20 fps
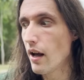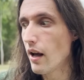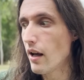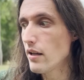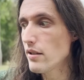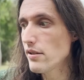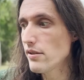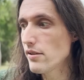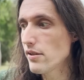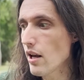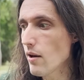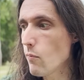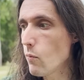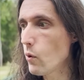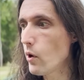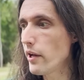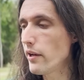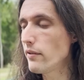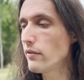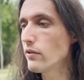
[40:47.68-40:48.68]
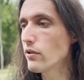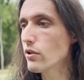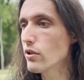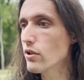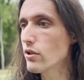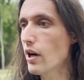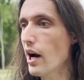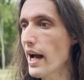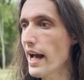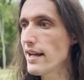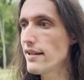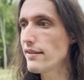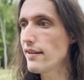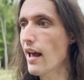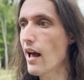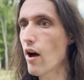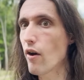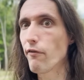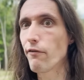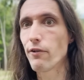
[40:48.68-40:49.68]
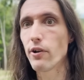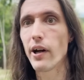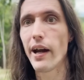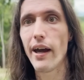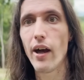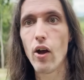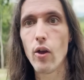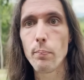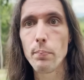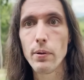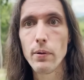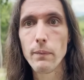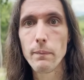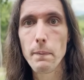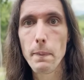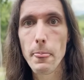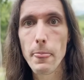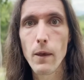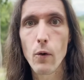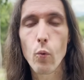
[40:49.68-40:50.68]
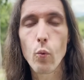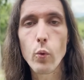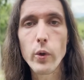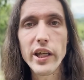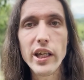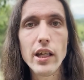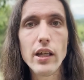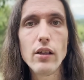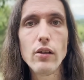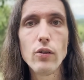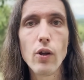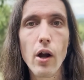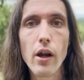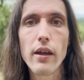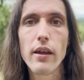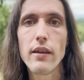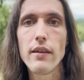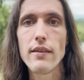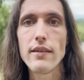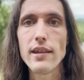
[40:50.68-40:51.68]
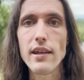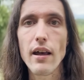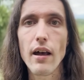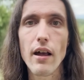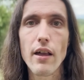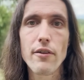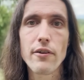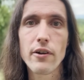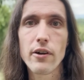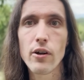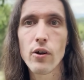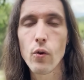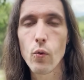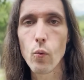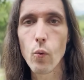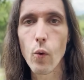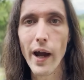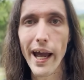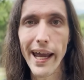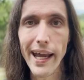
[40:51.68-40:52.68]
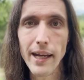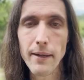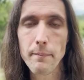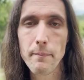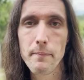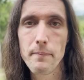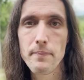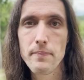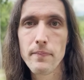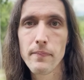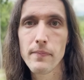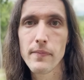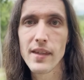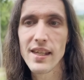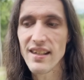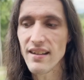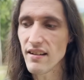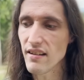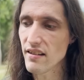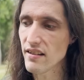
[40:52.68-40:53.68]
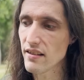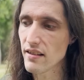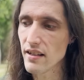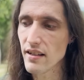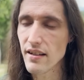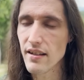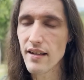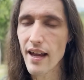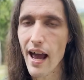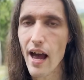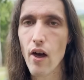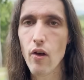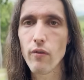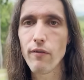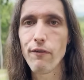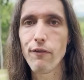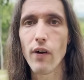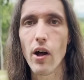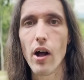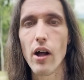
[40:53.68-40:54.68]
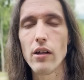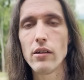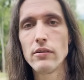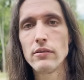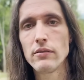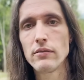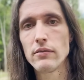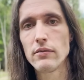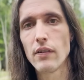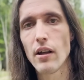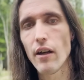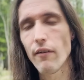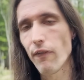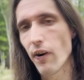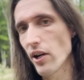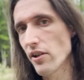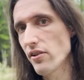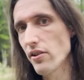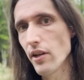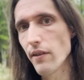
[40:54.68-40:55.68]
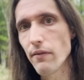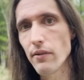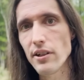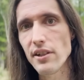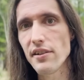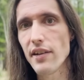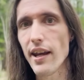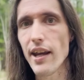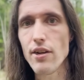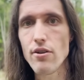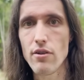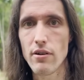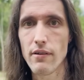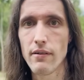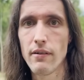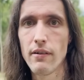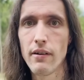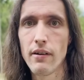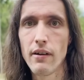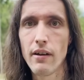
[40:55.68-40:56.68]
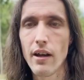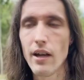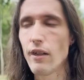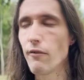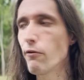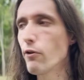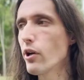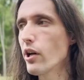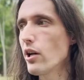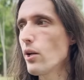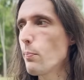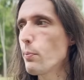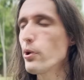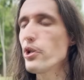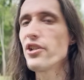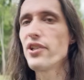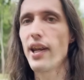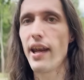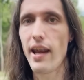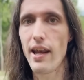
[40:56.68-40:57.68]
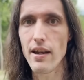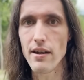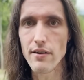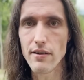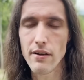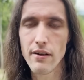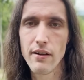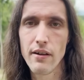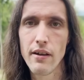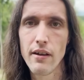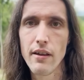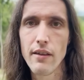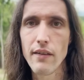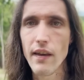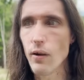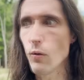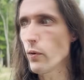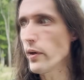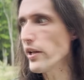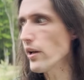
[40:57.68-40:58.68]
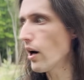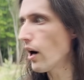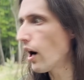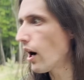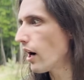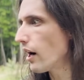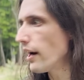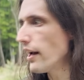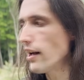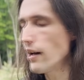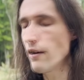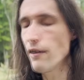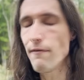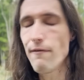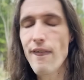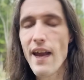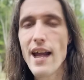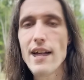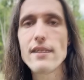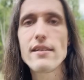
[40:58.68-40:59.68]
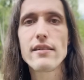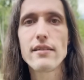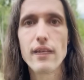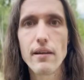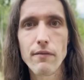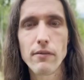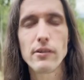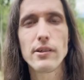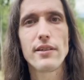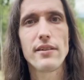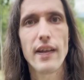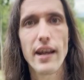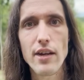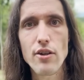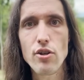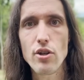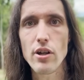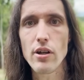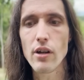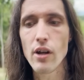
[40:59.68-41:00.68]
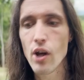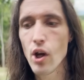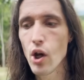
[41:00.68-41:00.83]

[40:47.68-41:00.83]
Someone cries out for help, we look the other way, is the downfall of our civilization. And if we're going to pretend that we are an advanced civilization,